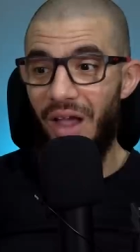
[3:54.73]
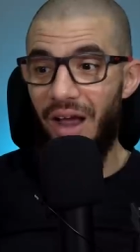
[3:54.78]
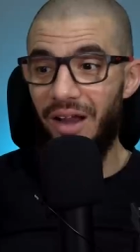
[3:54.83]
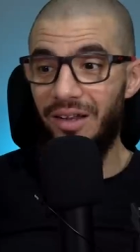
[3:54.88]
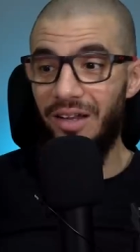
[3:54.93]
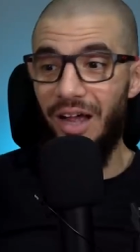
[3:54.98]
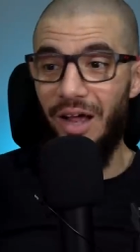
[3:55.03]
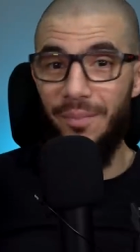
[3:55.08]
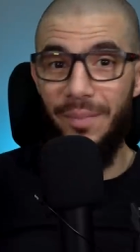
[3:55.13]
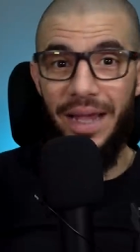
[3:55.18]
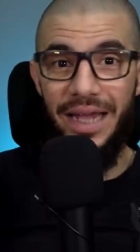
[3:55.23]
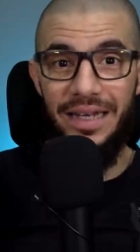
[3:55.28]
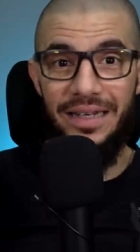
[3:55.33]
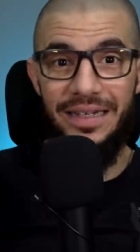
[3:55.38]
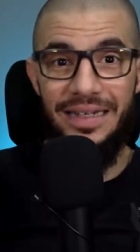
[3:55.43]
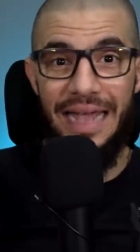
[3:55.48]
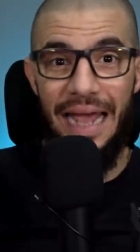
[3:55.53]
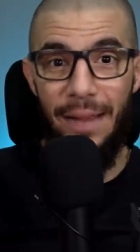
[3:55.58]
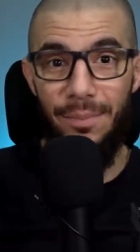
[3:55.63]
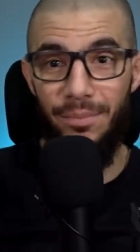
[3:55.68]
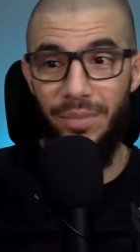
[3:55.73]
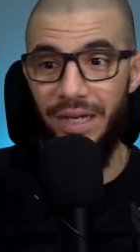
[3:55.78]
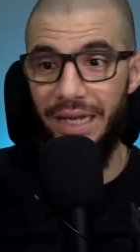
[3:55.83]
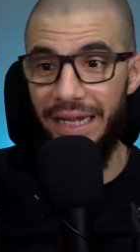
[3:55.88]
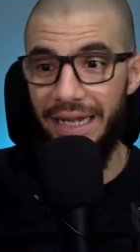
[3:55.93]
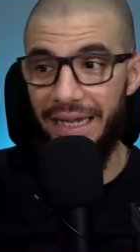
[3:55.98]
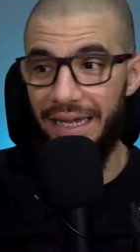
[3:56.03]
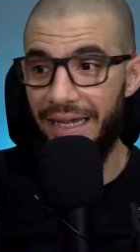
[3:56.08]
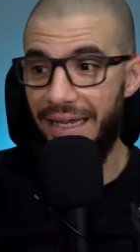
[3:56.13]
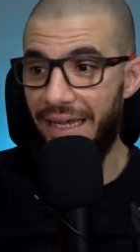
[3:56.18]
Allah made
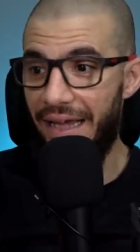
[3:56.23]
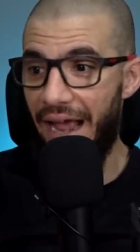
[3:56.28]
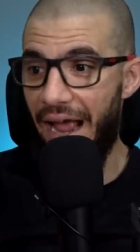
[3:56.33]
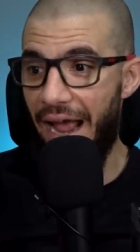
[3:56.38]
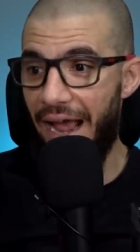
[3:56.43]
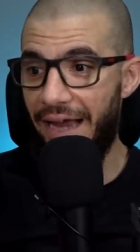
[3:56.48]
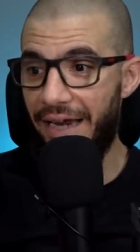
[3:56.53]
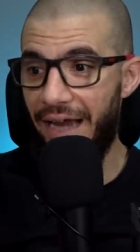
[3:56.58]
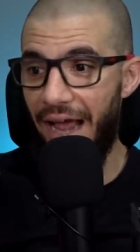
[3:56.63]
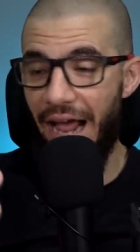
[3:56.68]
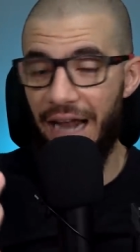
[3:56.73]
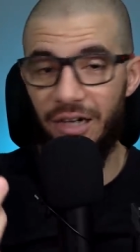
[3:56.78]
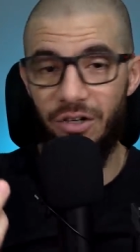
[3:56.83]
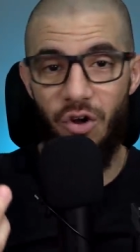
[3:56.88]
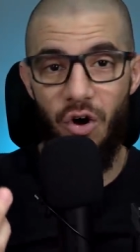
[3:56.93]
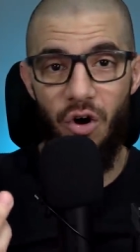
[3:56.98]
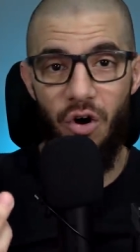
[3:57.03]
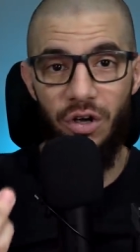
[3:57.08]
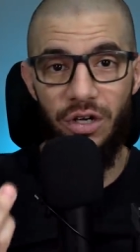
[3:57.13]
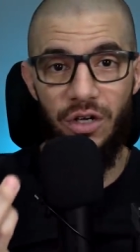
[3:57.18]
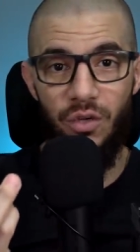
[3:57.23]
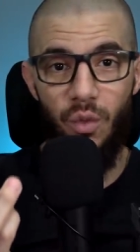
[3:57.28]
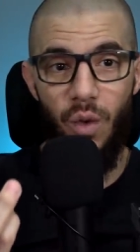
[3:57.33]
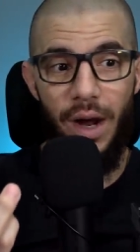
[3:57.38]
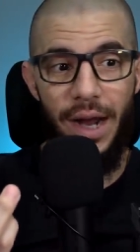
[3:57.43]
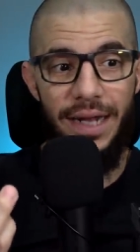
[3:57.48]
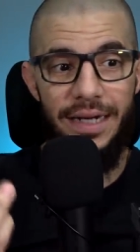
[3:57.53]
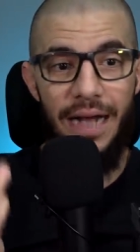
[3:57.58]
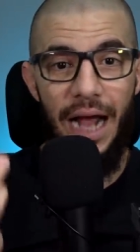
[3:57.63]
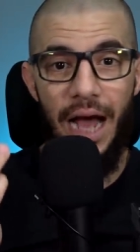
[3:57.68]
gambling and alcohol and
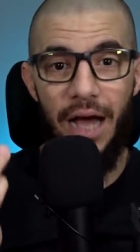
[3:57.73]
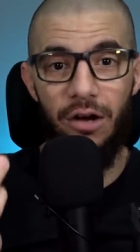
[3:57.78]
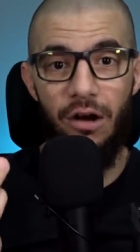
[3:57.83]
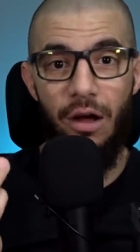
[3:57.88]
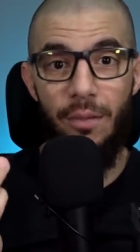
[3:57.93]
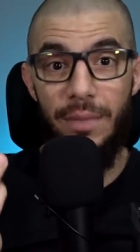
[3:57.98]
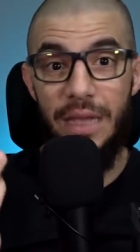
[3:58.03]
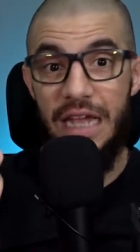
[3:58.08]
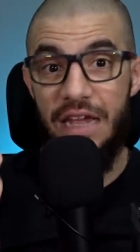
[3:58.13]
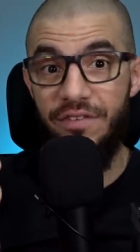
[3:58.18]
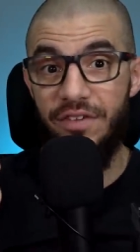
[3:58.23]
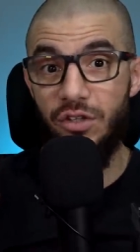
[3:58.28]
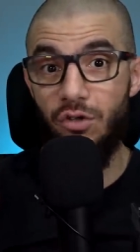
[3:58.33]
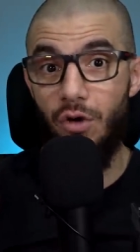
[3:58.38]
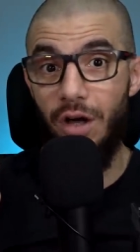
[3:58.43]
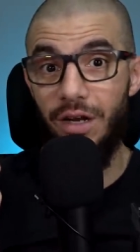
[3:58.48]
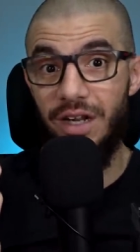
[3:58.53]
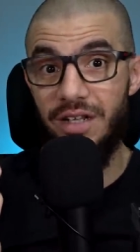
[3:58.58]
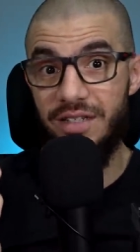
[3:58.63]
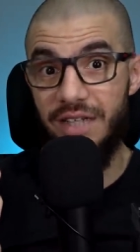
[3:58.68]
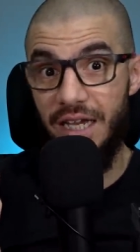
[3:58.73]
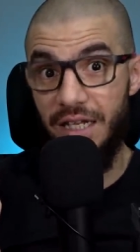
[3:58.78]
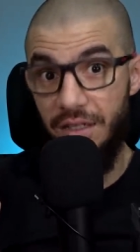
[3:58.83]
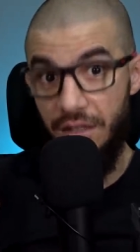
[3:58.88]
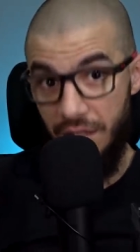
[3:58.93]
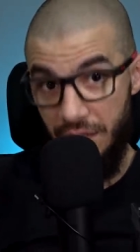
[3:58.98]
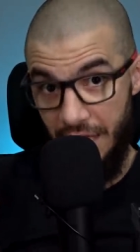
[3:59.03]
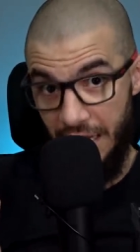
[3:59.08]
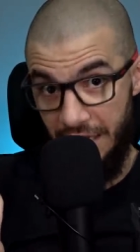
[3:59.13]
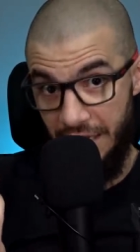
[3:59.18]
wine haram even though Allah
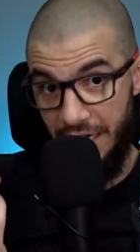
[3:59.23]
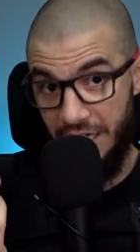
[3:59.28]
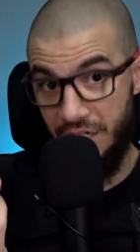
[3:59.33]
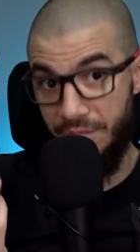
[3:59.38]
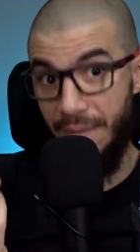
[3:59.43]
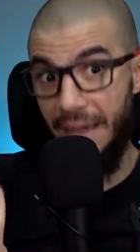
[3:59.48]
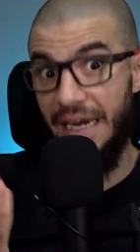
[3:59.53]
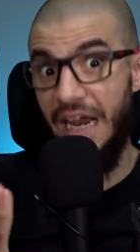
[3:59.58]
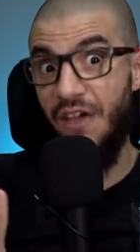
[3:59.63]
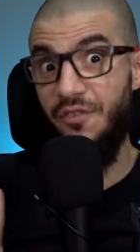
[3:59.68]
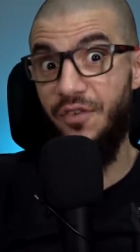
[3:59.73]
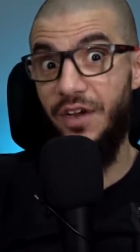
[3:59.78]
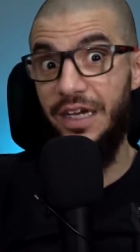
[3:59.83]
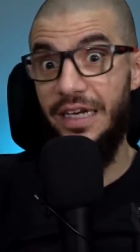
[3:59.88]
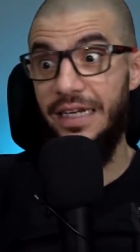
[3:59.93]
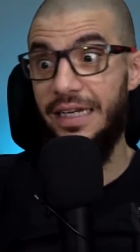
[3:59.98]
said that there's manafi'